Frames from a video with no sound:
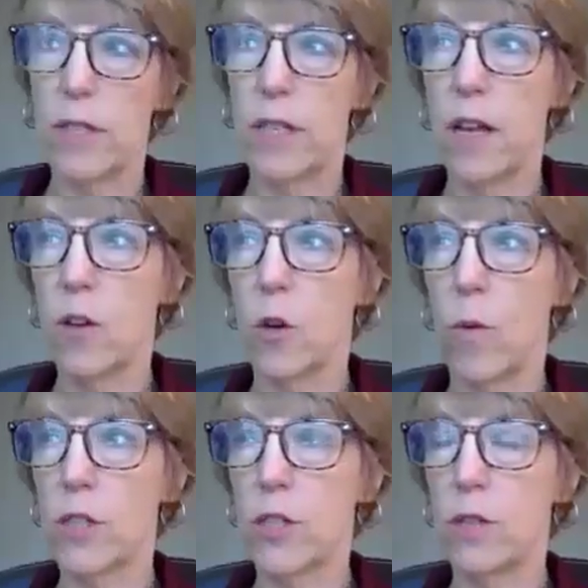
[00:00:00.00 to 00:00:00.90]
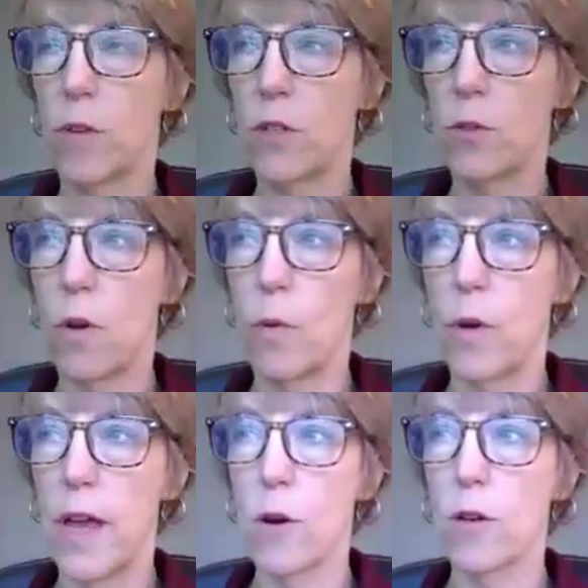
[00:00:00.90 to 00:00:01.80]
was another question, because
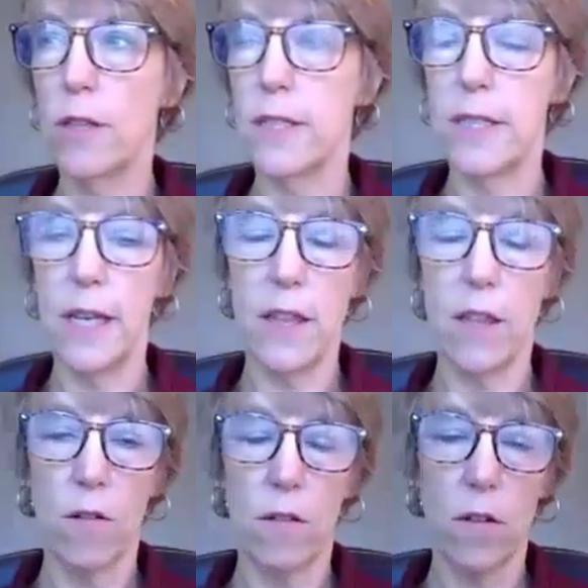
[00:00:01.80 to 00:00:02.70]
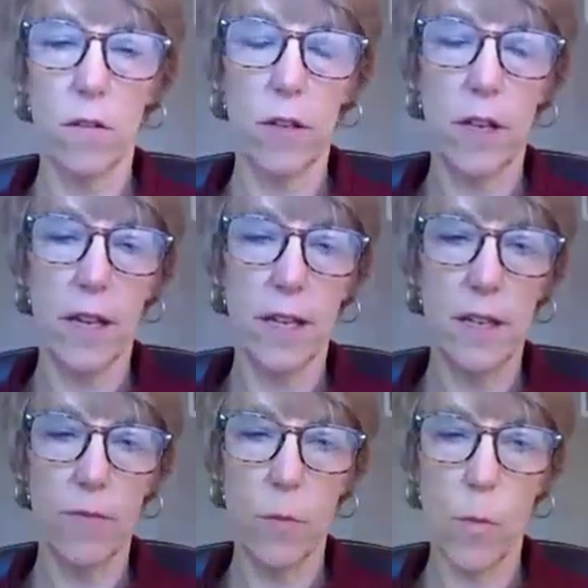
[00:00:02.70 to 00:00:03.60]
here in the city, they're looking at
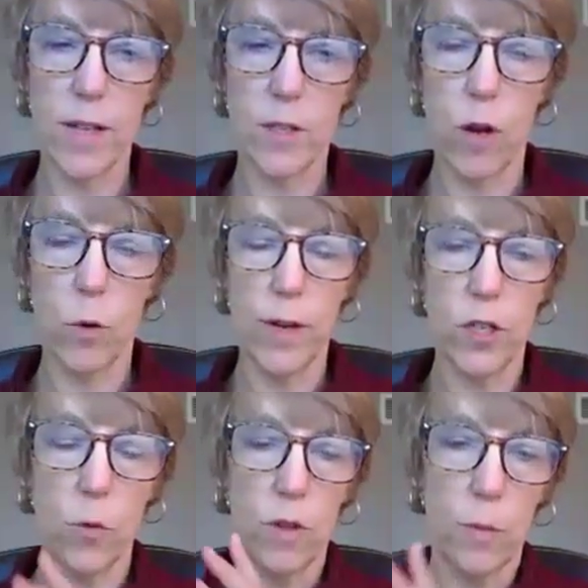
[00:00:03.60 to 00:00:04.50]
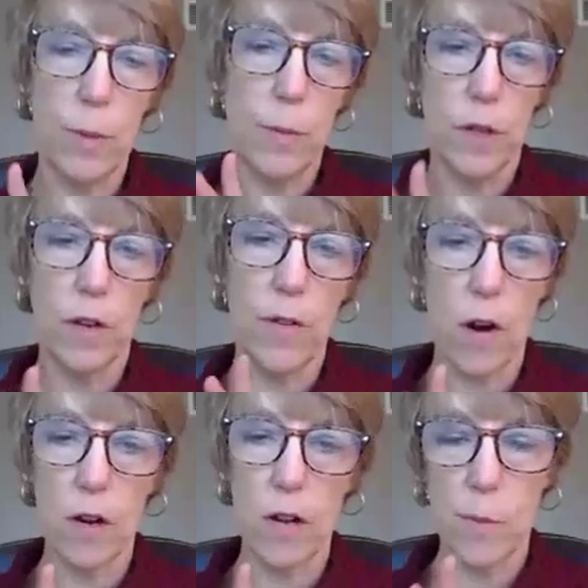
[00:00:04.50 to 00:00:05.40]
different ways. What do we do with the people that have
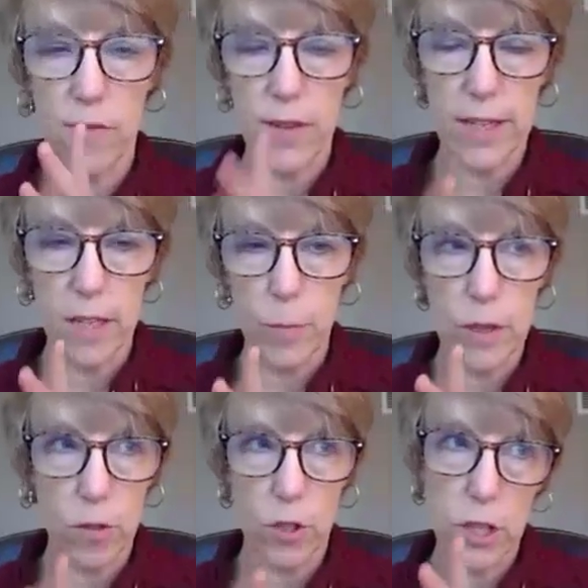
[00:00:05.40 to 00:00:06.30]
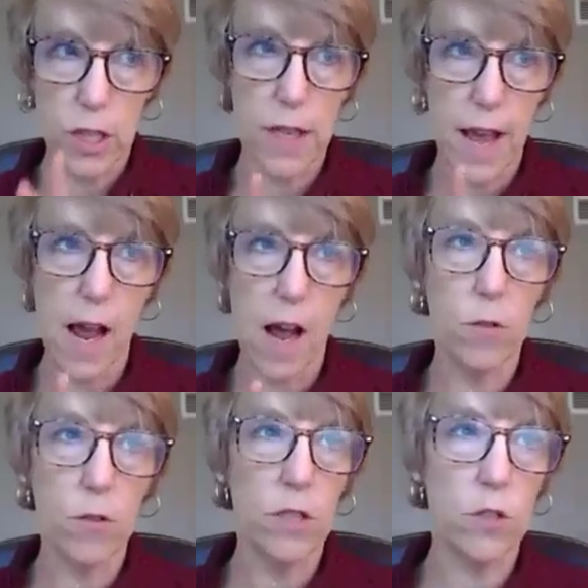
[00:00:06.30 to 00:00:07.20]
already been evicted, but they're still in the
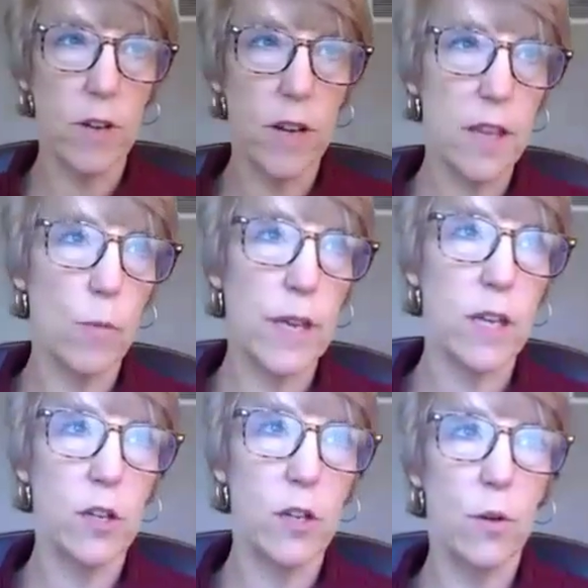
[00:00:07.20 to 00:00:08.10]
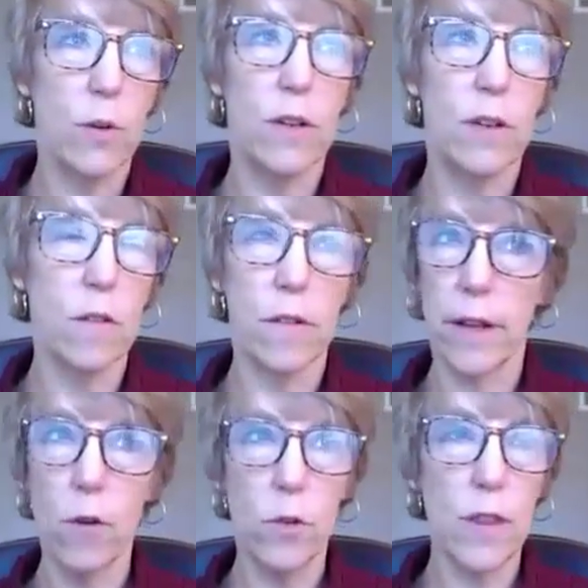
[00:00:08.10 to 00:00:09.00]
house? Is there anything we can do? And they're like,
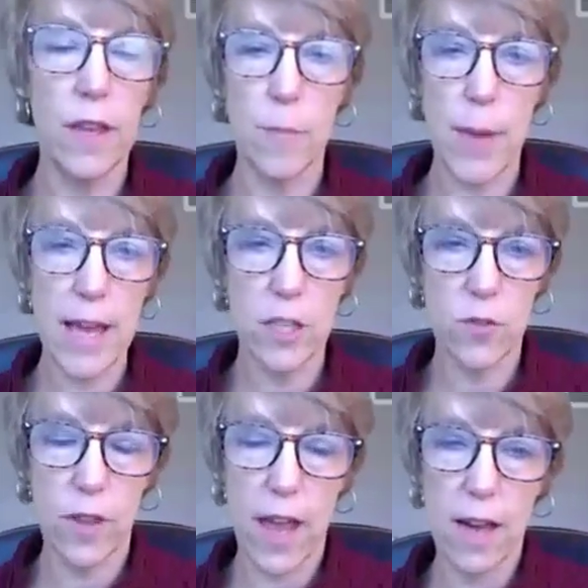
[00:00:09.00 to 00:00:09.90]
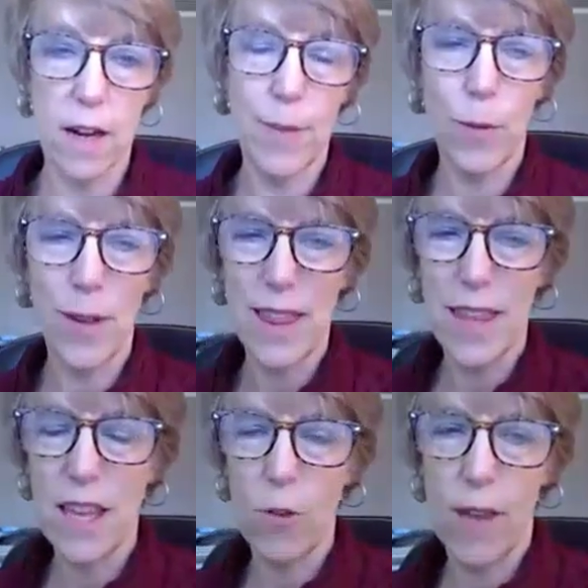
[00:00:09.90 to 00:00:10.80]
oh, nothing pays for that. I'm like, well, I
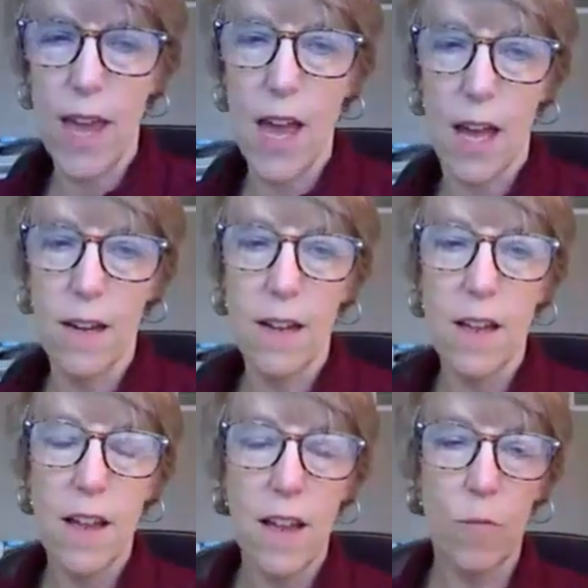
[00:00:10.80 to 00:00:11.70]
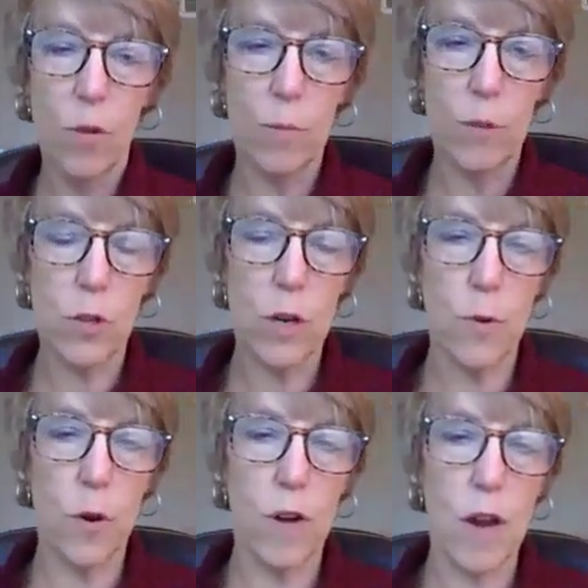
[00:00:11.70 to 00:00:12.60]
think you can with the Missouri
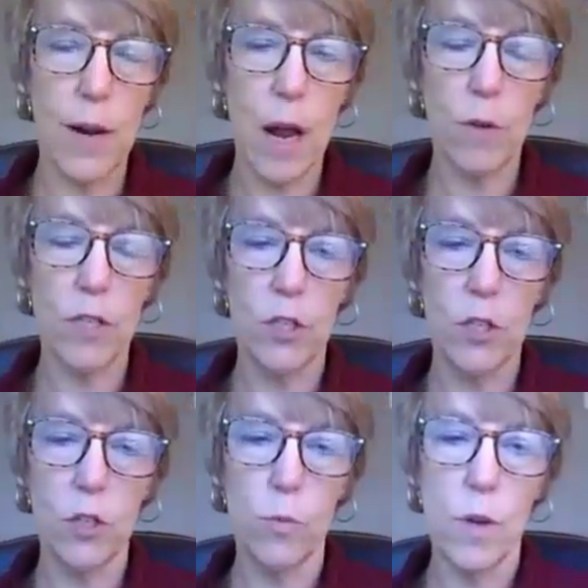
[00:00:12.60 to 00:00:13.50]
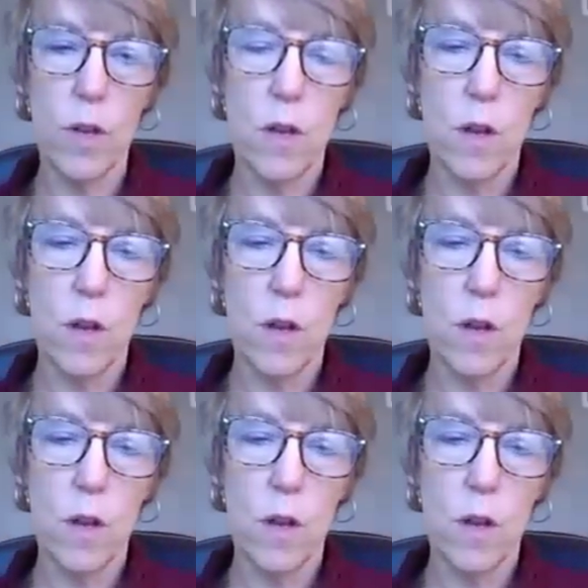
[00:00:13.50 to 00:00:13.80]
program. And I would assume